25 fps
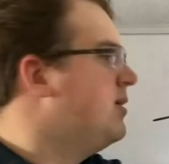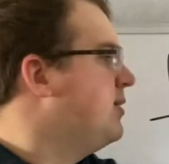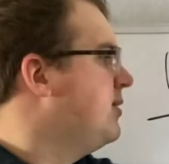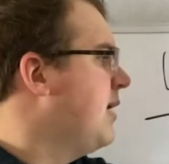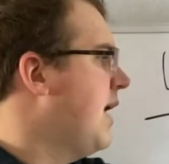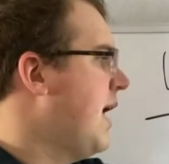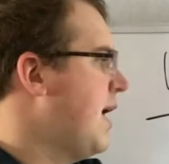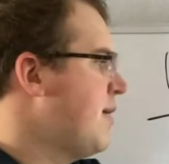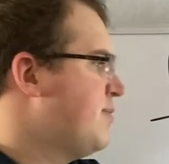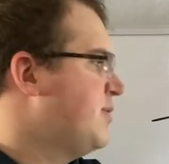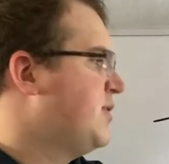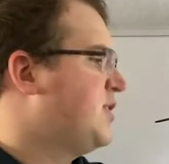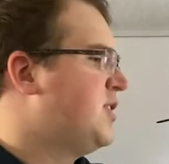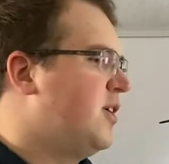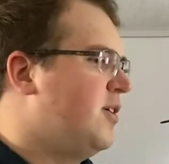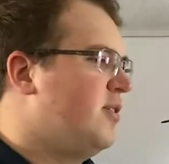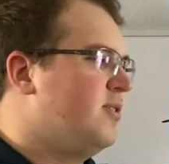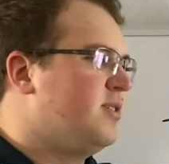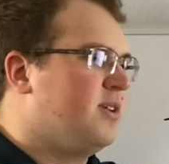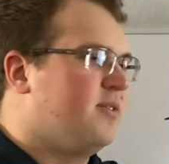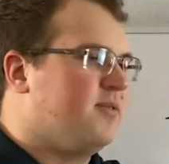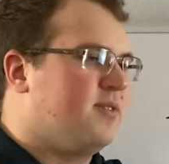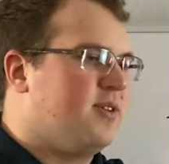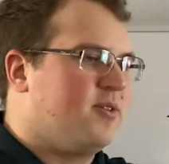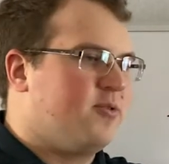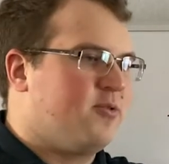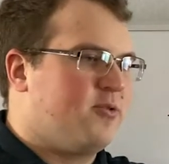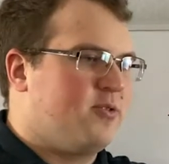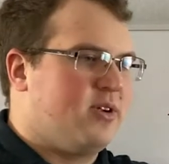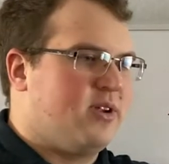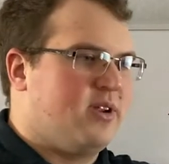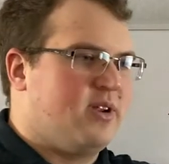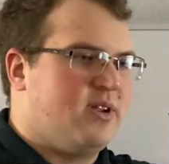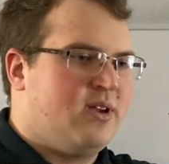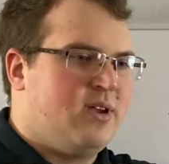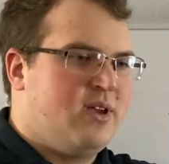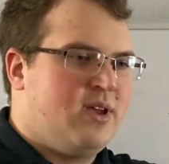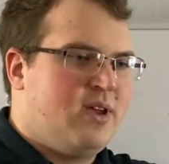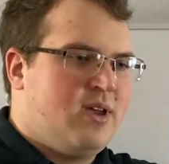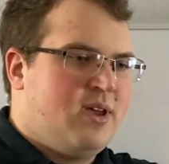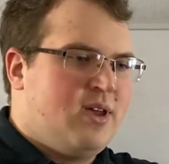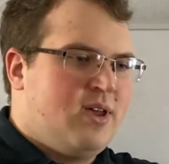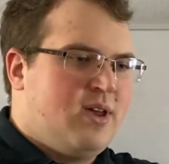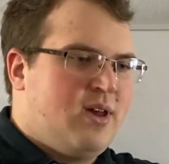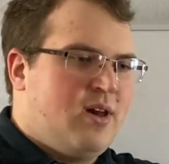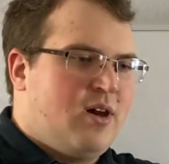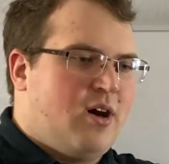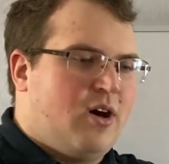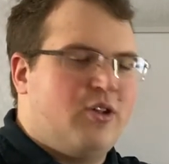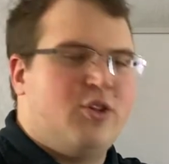episodes of different
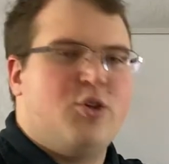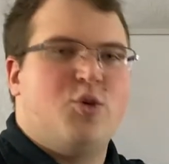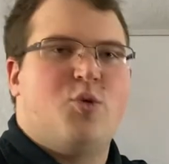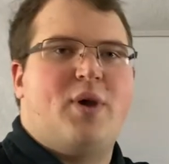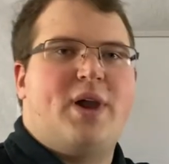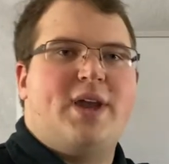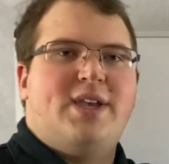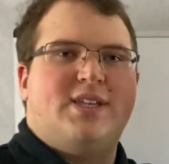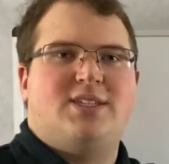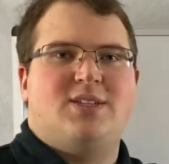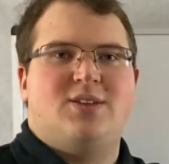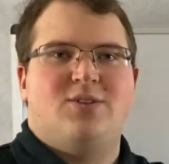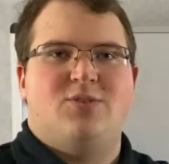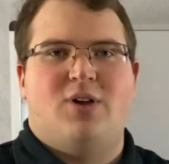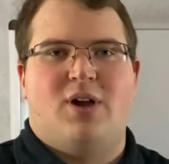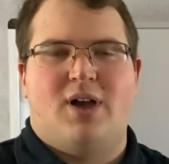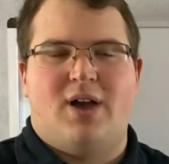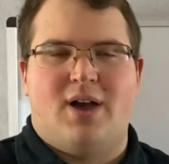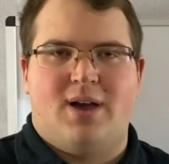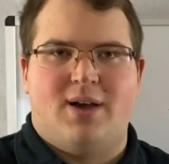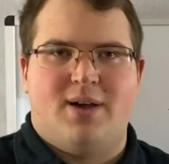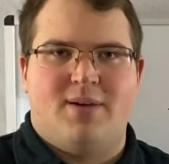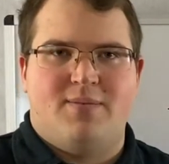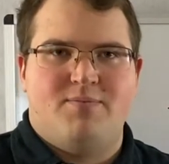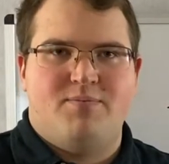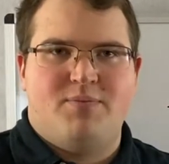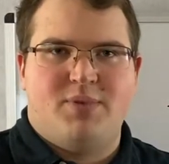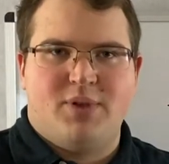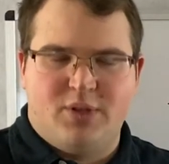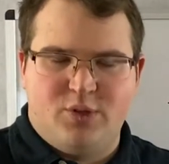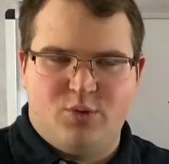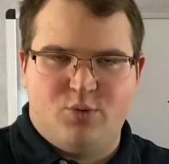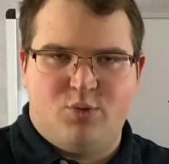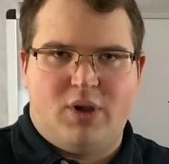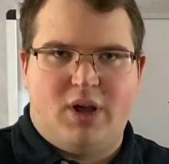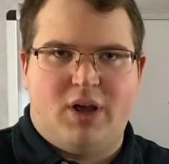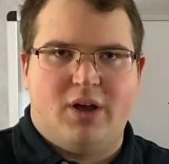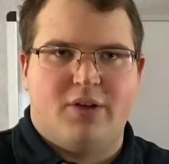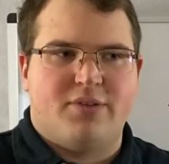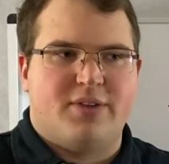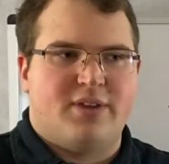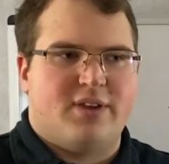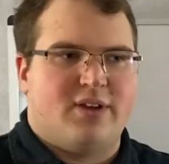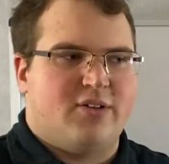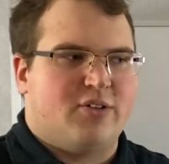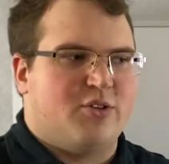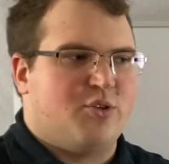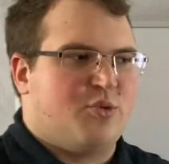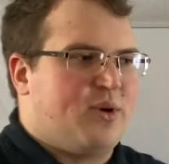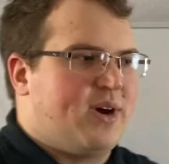other ways to build wealth and
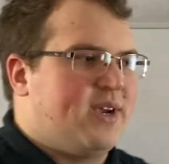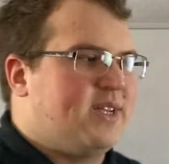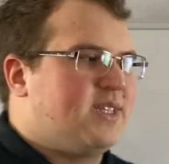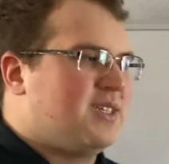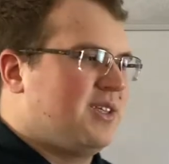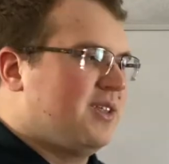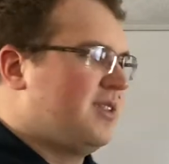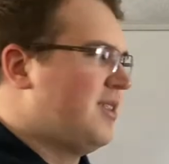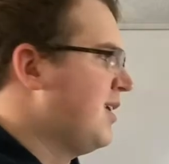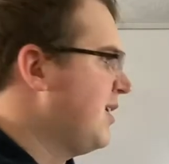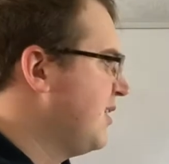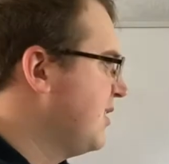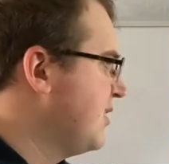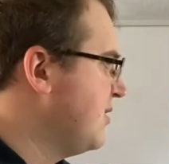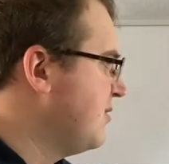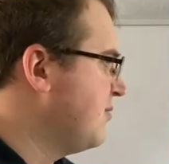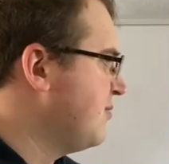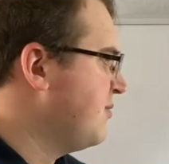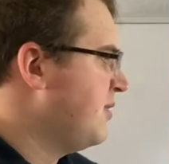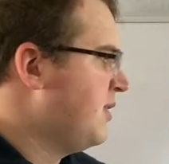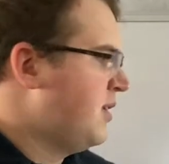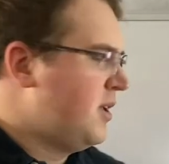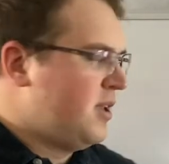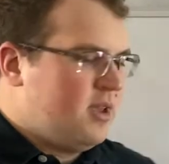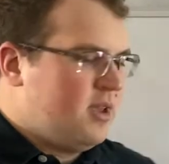other ways to think of